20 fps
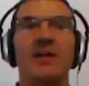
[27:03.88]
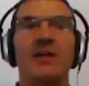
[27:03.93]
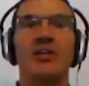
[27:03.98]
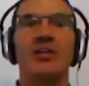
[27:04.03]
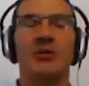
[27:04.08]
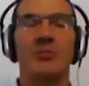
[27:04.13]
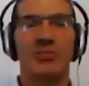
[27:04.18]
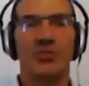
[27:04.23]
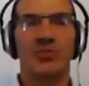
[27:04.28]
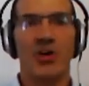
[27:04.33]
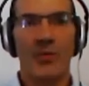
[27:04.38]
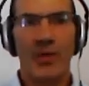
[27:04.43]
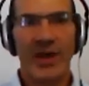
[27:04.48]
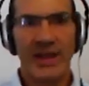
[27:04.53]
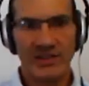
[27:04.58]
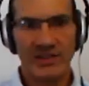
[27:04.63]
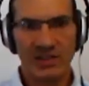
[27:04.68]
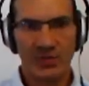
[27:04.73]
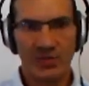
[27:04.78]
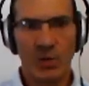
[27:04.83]
in a
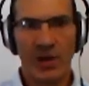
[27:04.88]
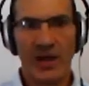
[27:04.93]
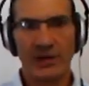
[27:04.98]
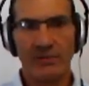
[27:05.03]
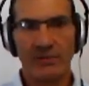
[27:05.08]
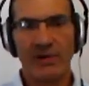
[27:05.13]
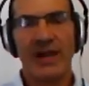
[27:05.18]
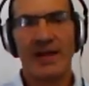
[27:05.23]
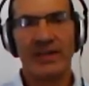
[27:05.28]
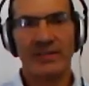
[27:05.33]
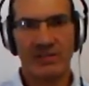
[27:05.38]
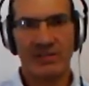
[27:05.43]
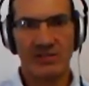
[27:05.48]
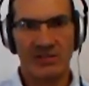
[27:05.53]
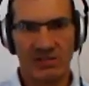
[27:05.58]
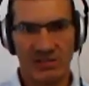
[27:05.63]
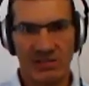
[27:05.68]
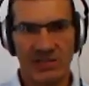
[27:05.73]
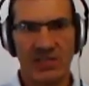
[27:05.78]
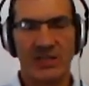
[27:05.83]
proactive way rather than
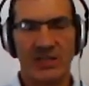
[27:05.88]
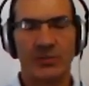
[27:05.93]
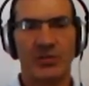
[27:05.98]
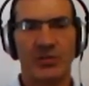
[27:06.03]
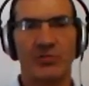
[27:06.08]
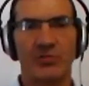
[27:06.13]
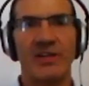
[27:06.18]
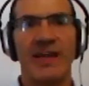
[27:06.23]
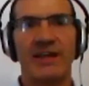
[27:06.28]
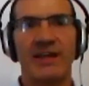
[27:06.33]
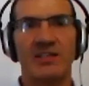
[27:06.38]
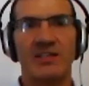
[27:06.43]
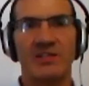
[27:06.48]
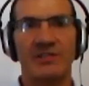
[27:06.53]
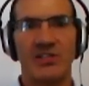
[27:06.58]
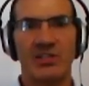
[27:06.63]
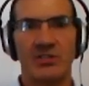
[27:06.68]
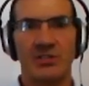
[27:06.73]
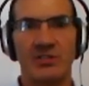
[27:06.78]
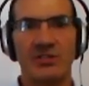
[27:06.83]
just dealing with reactive
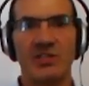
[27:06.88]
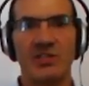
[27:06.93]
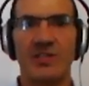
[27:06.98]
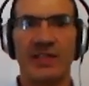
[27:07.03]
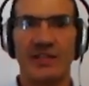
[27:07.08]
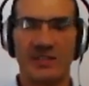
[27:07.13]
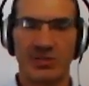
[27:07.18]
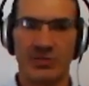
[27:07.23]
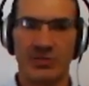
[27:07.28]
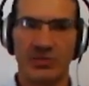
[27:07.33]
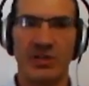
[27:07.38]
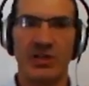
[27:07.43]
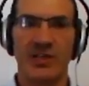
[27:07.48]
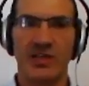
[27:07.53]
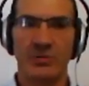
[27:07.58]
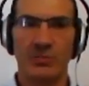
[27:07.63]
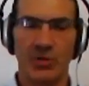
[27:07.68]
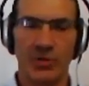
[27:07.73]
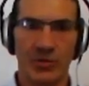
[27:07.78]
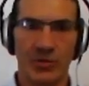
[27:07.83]
issues. So that's really
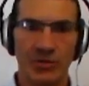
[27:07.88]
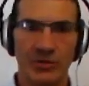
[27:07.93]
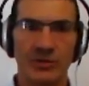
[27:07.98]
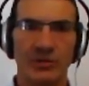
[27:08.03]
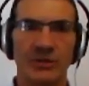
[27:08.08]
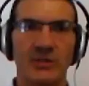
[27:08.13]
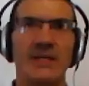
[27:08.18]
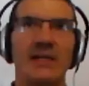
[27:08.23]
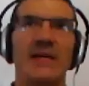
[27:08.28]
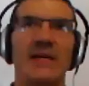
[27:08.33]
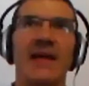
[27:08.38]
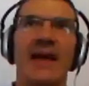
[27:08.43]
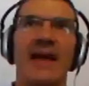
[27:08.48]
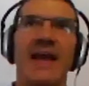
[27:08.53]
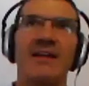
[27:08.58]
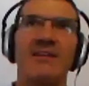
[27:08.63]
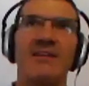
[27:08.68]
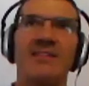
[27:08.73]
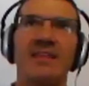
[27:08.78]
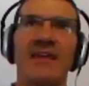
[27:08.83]
important.
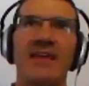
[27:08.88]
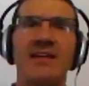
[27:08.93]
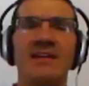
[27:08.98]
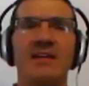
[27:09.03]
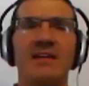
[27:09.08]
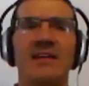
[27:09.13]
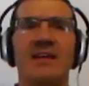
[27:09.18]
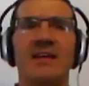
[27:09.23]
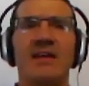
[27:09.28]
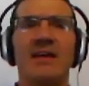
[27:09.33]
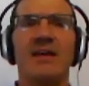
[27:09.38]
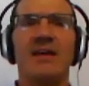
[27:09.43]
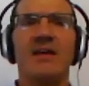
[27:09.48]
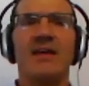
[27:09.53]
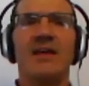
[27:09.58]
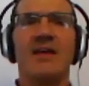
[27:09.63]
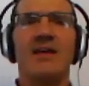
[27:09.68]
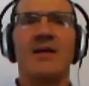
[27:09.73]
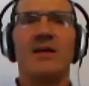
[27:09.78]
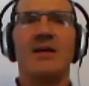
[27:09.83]
And then
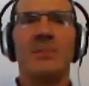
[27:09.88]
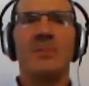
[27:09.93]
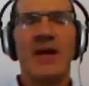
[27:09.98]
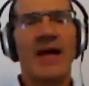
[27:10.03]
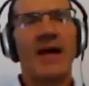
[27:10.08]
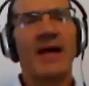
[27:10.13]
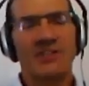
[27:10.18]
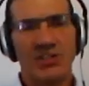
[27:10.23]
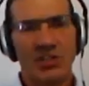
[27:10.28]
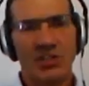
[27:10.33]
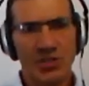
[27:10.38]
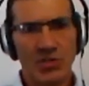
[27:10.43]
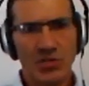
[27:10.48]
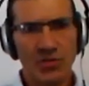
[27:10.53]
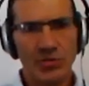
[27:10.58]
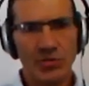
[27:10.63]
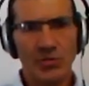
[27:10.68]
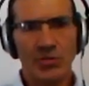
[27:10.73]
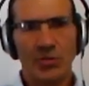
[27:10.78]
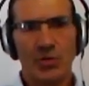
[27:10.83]
part
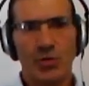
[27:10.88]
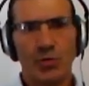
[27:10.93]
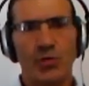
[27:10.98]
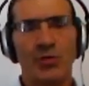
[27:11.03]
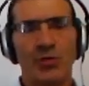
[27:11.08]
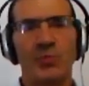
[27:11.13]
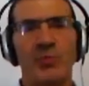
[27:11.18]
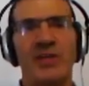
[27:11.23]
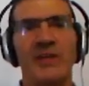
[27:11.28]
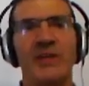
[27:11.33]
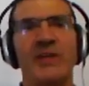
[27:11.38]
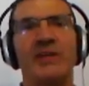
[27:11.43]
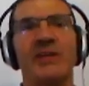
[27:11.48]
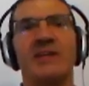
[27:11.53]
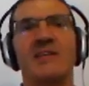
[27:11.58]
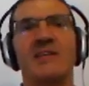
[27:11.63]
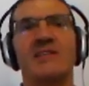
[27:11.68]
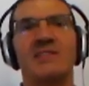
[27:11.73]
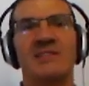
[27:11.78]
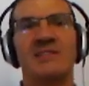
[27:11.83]
2 would
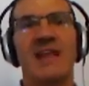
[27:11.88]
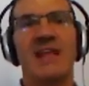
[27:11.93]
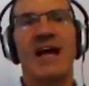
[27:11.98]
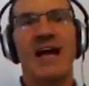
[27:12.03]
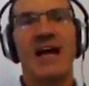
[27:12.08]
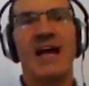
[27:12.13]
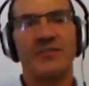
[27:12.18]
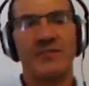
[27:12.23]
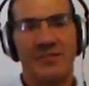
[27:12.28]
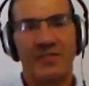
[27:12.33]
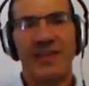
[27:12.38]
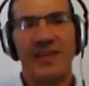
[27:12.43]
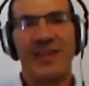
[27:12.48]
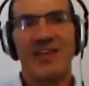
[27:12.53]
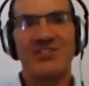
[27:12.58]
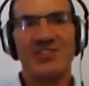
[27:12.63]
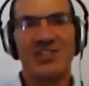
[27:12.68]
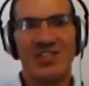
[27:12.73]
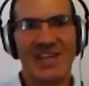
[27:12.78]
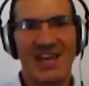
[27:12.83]
be staff
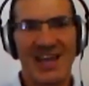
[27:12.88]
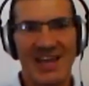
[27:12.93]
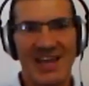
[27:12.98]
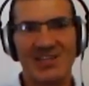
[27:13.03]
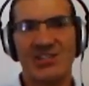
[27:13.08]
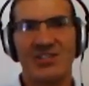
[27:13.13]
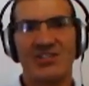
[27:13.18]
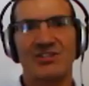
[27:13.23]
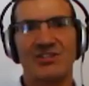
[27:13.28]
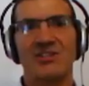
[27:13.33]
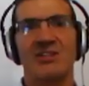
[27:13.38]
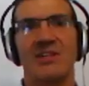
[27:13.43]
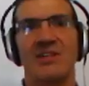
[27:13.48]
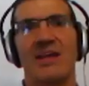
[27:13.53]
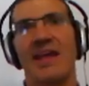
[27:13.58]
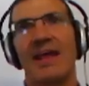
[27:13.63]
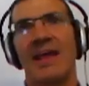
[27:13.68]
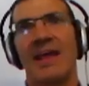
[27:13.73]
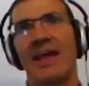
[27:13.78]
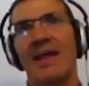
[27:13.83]
education
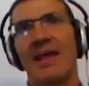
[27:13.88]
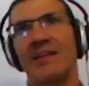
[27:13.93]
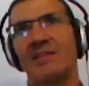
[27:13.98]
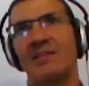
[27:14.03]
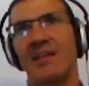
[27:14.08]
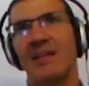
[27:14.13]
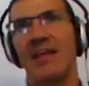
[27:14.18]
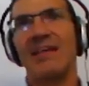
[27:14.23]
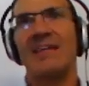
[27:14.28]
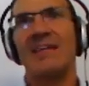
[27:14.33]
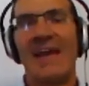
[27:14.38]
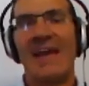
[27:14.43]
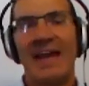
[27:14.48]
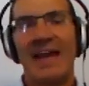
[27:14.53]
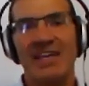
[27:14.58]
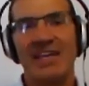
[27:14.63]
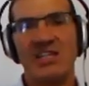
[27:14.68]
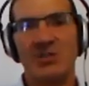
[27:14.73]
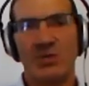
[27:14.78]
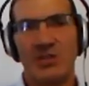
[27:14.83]
and
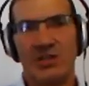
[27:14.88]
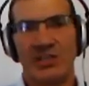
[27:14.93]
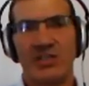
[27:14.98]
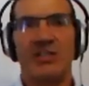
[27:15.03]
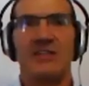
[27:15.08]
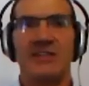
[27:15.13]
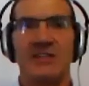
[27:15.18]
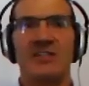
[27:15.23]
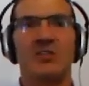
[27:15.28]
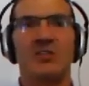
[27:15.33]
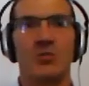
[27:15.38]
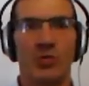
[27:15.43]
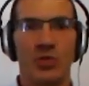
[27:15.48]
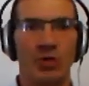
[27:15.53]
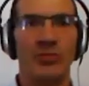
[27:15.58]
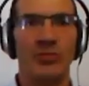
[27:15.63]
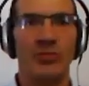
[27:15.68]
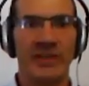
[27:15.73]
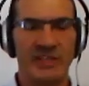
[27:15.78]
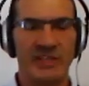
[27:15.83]
engagement in this
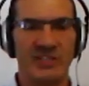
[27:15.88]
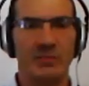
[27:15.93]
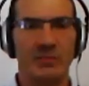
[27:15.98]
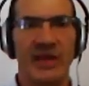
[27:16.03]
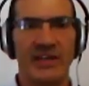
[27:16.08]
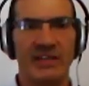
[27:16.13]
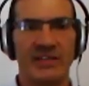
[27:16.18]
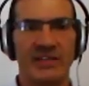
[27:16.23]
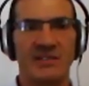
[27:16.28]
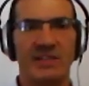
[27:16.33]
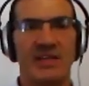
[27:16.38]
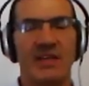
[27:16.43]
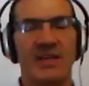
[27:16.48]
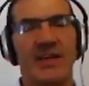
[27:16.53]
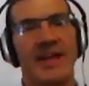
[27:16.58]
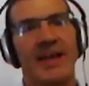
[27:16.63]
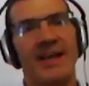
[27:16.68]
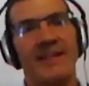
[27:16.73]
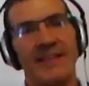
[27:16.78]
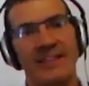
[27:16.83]
wellbeing space.
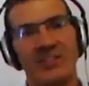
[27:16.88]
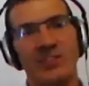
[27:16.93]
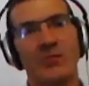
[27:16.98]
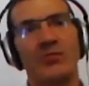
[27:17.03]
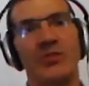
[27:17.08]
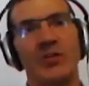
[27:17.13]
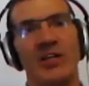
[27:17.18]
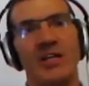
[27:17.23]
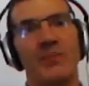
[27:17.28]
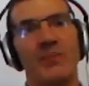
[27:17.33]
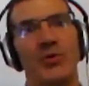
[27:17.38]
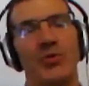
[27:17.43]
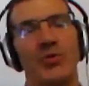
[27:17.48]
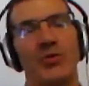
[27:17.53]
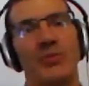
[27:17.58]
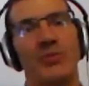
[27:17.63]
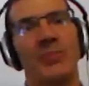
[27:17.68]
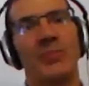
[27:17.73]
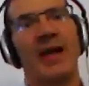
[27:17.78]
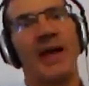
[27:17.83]
And that's a really
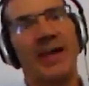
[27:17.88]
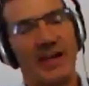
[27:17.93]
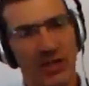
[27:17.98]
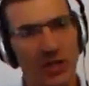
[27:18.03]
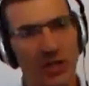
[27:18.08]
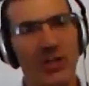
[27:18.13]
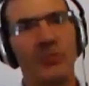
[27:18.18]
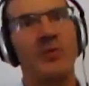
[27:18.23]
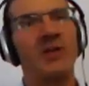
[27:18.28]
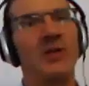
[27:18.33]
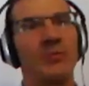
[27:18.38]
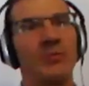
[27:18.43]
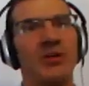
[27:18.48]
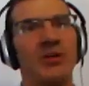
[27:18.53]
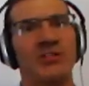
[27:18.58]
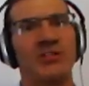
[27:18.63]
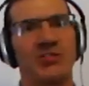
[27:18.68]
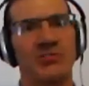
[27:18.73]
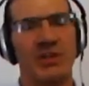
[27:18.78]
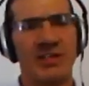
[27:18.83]
important part. A lot of people
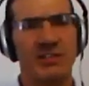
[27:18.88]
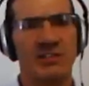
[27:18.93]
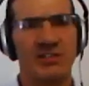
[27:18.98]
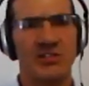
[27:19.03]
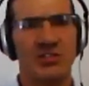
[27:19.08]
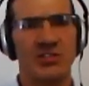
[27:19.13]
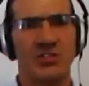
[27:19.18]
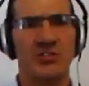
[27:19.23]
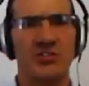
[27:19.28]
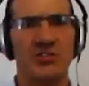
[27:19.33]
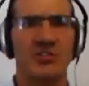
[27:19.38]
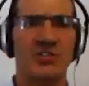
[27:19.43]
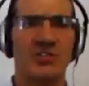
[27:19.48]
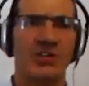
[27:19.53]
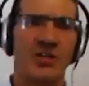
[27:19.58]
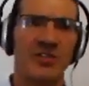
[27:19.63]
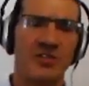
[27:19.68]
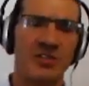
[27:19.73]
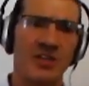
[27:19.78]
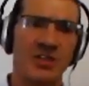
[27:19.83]
go straight to students,
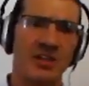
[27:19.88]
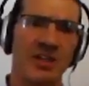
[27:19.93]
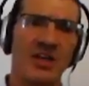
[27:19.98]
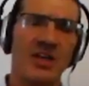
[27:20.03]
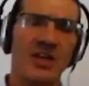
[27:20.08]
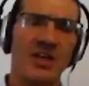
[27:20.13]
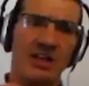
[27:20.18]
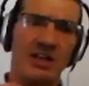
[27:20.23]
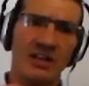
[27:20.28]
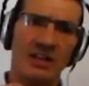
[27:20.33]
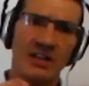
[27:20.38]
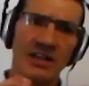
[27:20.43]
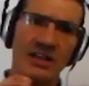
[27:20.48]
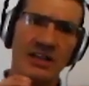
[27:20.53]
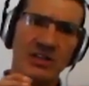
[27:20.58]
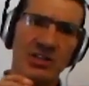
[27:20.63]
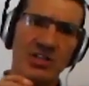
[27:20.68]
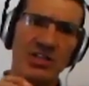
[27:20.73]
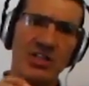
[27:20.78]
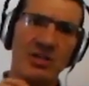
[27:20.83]
and I think
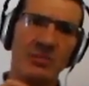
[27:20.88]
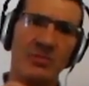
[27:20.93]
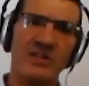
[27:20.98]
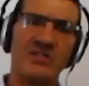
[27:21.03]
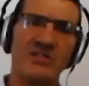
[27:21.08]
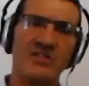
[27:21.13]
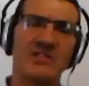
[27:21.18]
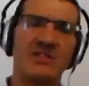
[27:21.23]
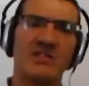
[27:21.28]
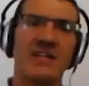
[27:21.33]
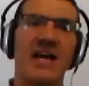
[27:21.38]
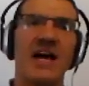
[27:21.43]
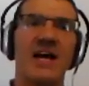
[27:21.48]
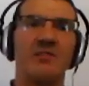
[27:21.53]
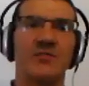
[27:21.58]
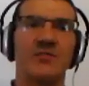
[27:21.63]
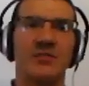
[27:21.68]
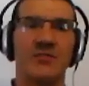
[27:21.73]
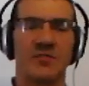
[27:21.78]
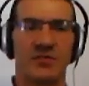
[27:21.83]
leadership and
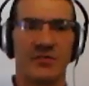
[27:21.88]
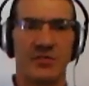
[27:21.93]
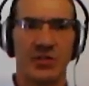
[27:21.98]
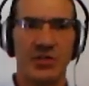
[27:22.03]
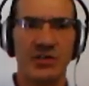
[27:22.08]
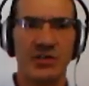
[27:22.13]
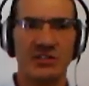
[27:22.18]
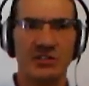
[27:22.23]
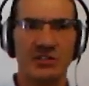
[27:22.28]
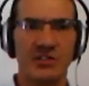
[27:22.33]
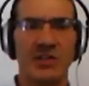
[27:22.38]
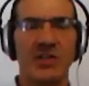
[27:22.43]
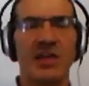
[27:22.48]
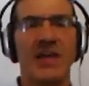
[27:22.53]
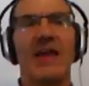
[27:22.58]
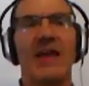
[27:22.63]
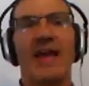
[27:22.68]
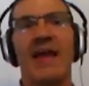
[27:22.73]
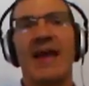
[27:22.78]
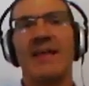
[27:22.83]
staff first,
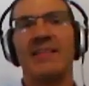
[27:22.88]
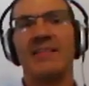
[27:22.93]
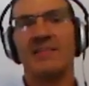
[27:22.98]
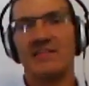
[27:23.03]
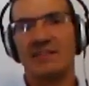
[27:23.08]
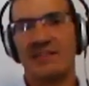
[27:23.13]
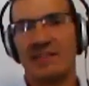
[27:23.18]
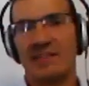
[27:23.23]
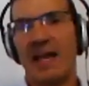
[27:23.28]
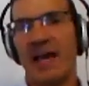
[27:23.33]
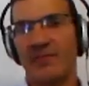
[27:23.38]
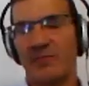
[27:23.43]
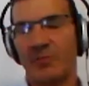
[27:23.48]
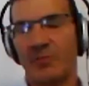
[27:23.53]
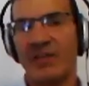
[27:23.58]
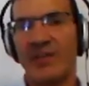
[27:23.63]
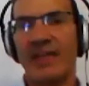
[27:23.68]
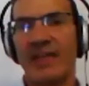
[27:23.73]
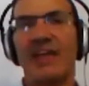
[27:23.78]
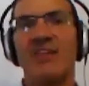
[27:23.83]
and the staff
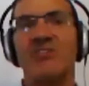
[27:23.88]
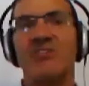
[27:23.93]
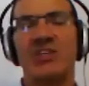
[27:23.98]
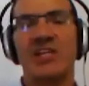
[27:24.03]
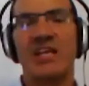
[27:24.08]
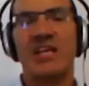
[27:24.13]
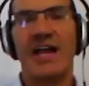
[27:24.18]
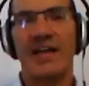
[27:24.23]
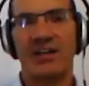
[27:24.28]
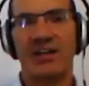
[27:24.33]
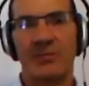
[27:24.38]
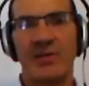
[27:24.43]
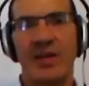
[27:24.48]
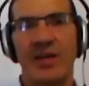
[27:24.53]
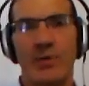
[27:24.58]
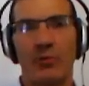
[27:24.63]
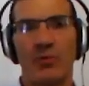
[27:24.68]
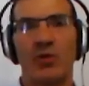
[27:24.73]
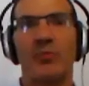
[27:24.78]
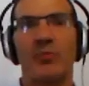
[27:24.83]
being educated
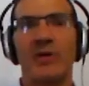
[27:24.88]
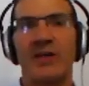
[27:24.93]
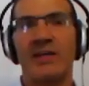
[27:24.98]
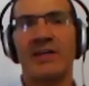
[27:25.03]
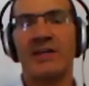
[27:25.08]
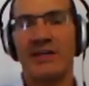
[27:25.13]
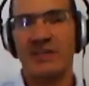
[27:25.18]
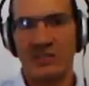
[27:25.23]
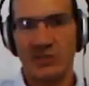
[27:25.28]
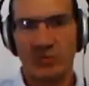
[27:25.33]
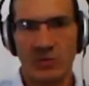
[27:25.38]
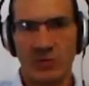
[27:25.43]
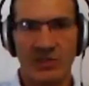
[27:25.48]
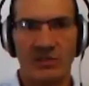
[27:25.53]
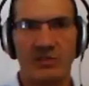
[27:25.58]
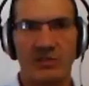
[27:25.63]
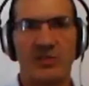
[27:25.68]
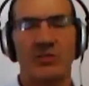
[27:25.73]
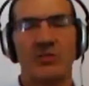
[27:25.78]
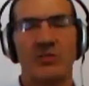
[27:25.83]
about wellbeing, and as
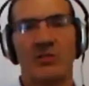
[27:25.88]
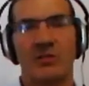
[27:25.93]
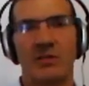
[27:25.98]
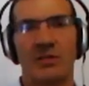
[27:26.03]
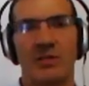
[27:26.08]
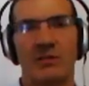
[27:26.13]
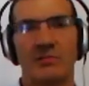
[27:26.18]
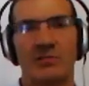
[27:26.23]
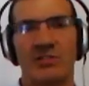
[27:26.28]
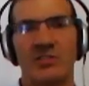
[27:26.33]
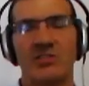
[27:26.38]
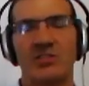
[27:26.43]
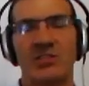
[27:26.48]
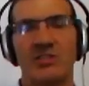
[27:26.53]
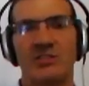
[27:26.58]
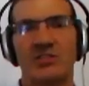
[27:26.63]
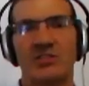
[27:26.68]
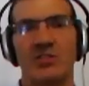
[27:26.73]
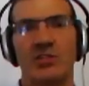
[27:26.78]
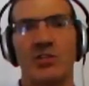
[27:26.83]
we
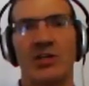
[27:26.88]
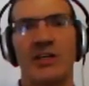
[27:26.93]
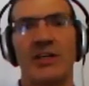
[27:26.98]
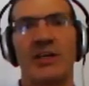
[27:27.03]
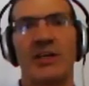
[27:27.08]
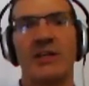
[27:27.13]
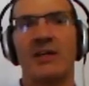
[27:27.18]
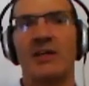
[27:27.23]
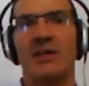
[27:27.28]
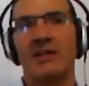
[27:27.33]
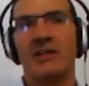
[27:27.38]
suggested earlier,